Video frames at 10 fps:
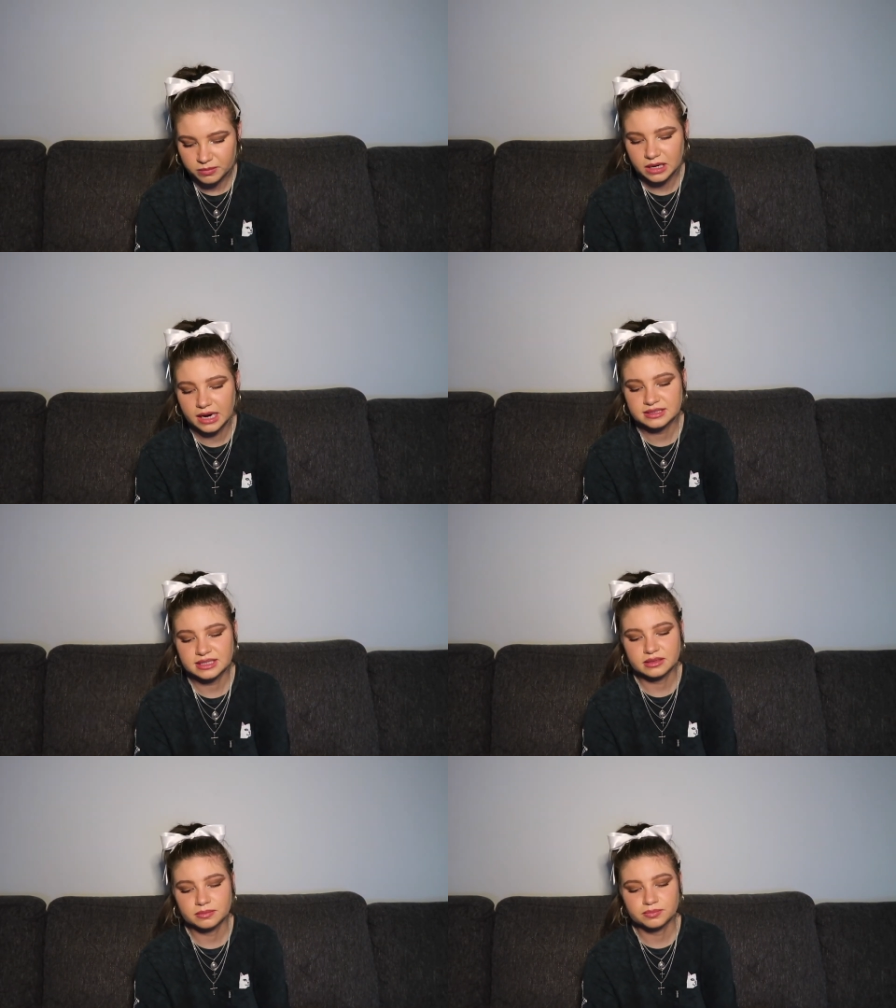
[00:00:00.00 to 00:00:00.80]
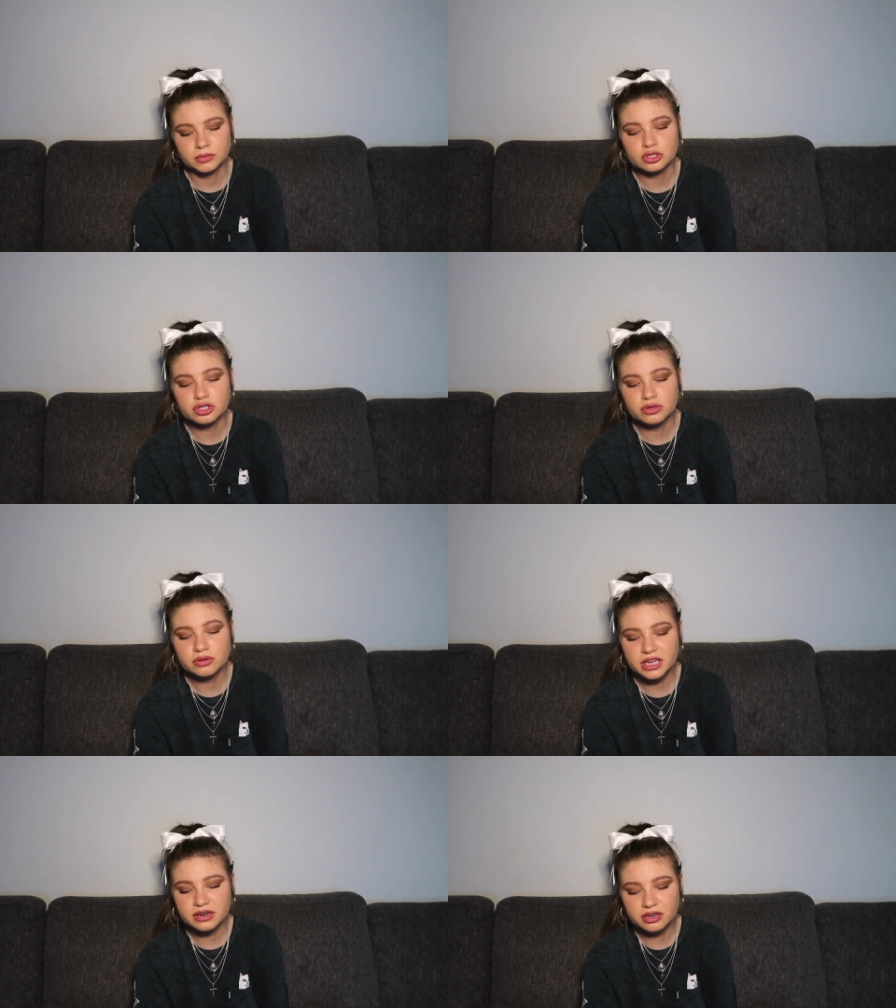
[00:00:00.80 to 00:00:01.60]
I said, do you
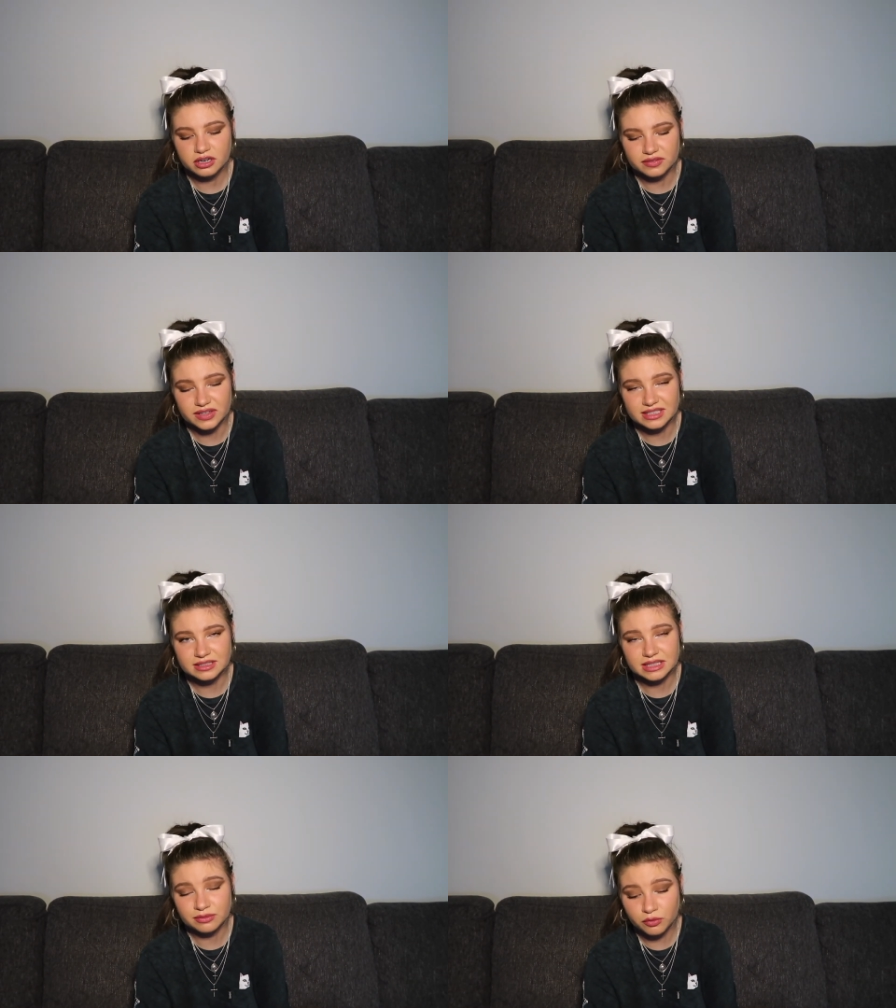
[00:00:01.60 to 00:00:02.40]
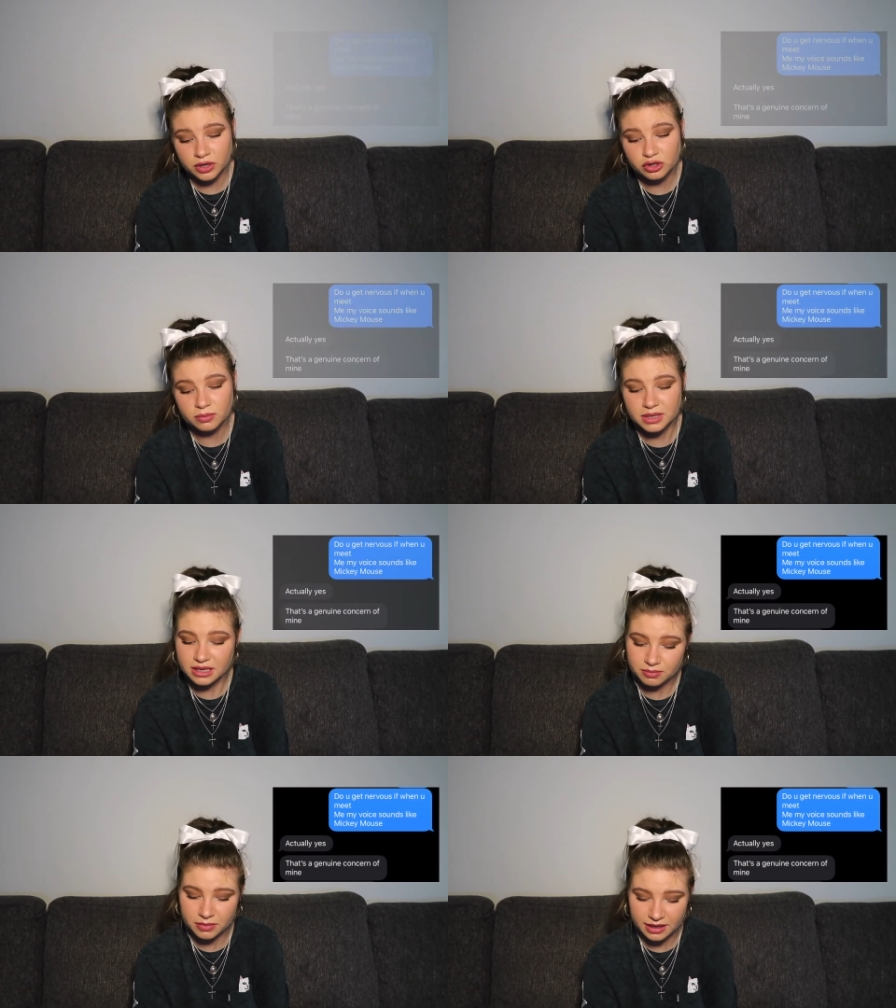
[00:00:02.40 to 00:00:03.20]
get nervous if when you
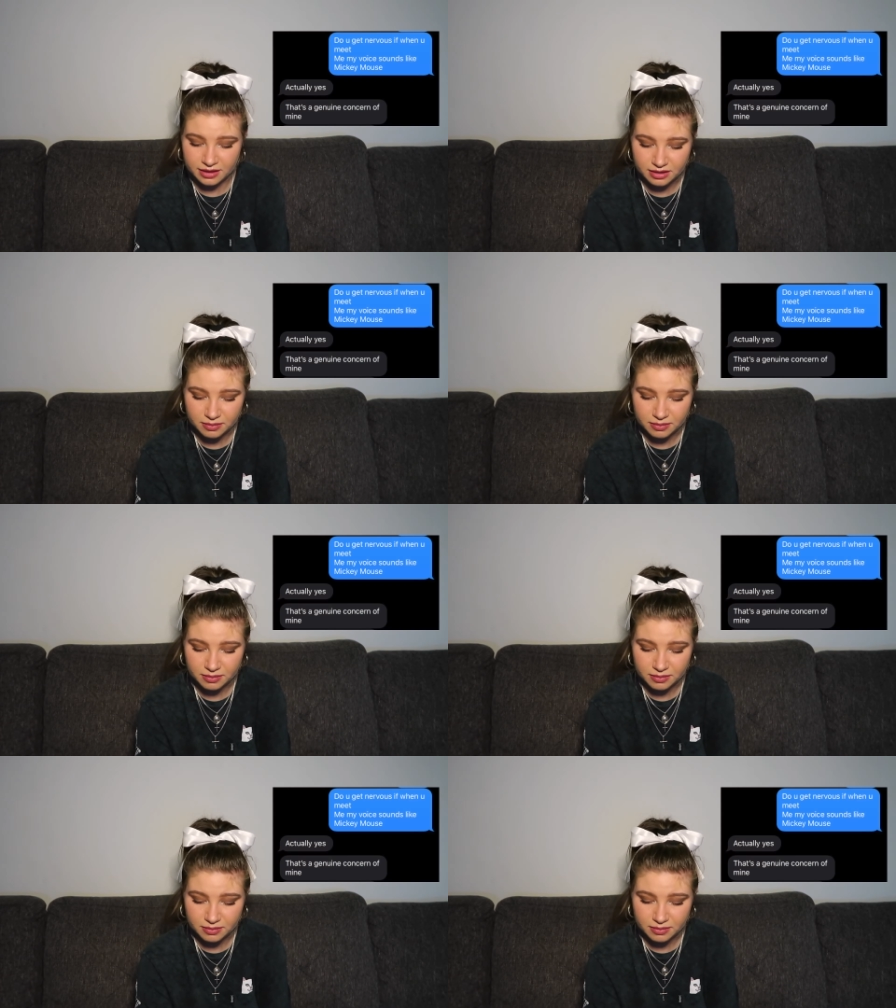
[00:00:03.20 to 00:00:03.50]
meet me,